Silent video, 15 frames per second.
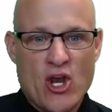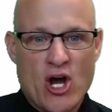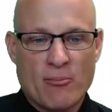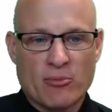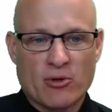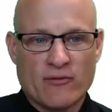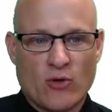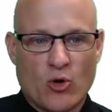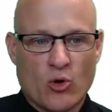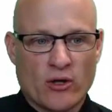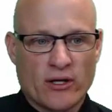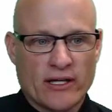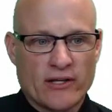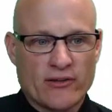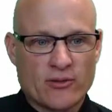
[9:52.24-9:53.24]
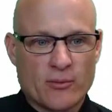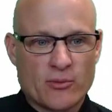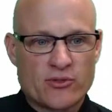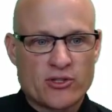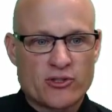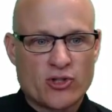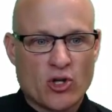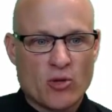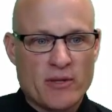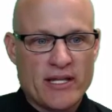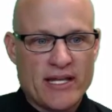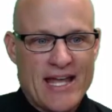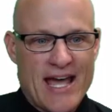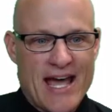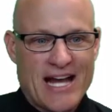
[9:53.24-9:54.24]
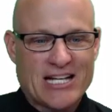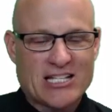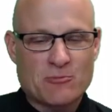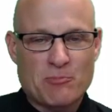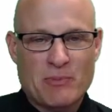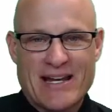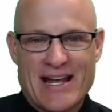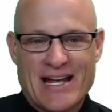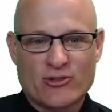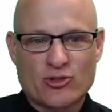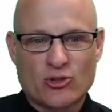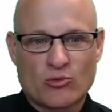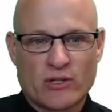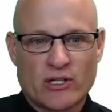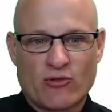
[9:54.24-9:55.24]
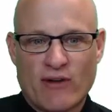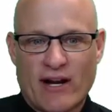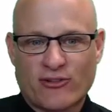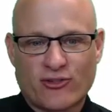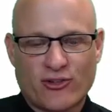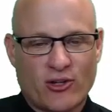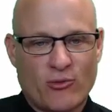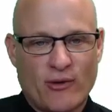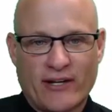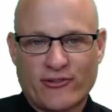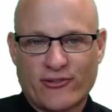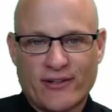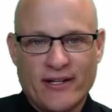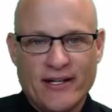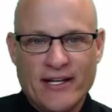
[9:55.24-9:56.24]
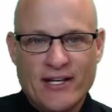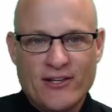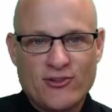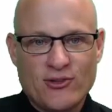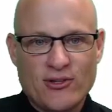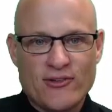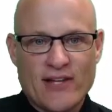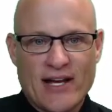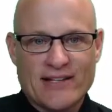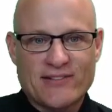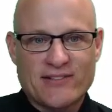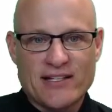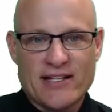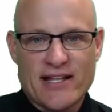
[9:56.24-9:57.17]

Number of organisms. Determine the exponential regression equation. As soon as I